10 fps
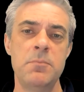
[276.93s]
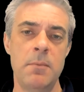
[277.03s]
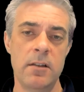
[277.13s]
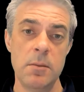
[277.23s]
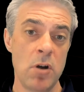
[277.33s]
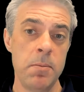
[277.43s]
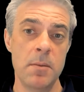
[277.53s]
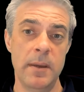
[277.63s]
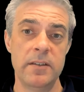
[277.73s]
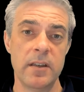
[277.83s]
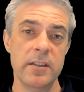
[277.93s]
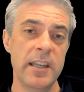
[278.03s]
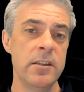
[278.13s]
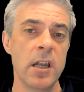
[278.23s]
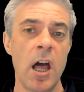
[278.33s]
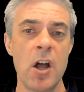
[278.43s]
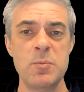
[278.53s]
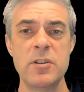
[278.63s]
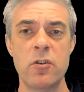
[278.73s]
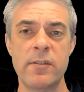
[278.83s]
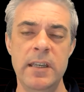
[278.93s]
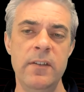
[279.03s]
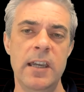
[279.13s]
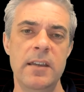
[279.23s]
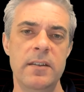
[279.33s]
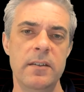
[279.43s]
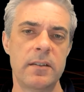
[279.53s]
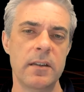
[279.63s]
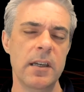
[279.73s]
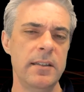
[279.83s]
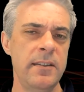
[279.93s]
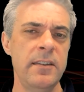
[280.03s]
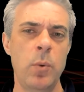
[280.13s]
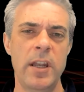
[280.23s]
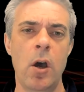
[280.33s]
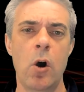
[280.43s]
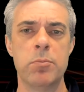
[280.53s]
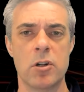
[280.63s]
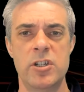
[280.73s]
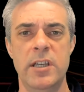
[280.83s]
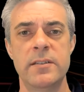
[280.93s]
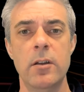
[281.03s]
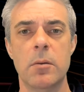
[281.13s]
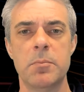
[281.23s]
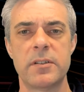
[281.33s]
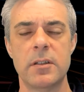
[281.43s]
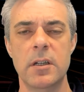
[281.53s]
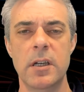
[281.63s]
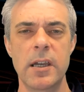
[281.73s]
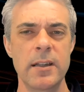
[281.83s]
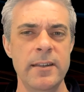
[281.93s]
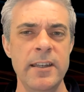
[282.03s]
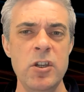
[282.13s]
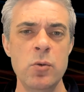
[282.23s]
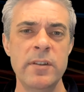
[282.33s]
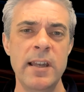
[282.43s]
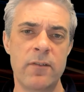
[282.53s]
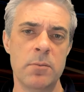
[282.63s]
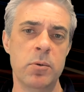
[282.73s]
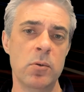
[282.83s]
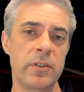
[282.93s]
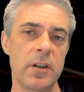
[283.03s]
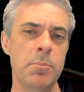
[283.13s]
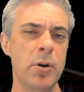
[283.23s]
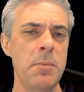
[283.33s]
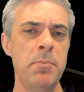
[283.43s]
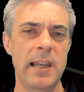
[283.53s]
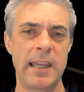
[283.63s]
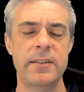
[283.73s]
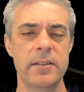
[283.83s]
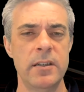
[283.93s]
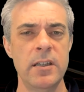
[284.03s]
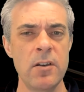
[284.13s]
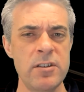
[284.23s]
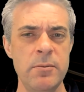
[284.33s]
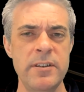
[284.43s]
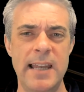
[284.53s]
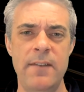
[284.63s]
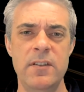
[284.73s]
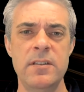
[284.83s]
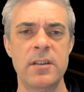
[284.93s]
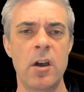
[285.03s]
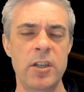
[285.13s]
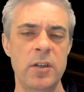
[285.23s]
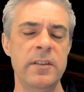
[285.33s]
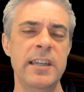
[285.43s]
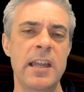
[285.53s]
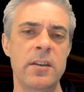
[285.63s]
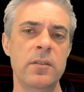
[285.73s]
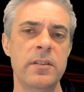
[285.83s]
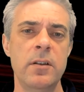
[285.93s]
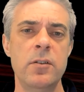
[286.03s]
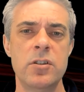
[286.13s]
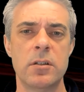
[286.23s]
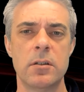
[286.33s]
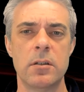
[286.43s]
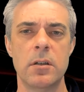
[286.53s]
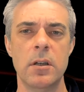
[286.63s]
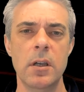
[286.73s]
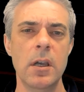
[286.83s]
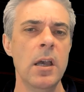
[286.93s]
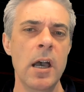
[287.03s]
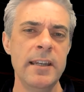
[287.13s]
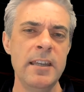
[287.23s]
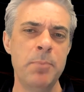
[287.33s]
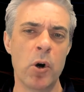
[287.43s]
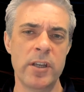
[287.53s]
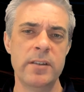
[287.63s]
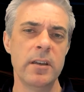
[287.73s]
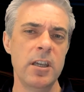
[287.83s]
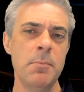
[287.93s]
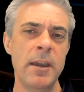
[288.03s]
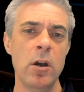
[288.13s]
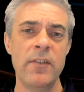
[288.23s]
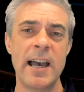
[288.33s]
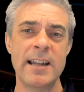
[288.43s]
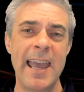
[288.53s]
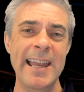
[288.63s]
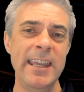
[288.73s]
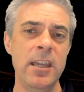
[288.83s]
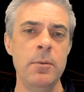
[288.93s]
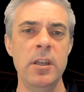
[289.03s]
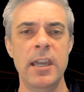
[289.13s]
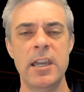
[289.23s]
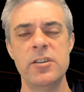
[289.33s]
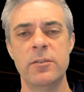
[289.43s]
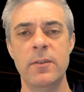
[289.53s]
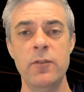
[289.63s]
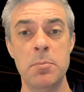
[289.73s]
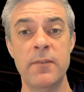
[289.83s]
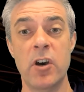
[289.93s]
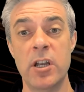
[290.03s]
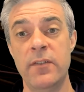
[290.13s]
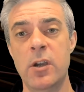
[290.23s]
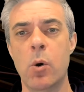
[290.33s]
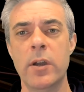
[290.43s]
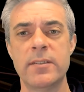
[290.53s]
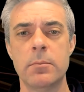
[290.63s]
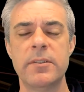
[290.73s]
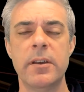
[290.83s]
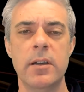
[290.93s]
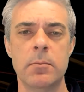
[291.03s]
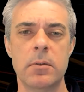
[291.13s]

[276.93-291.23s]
The problem is that in the large majority of cases, this is where the whole project stops. The initial deliverables are put in place and the customer is left to start using their new solution. At this point, you may not have had any communications with your provider for quite some time.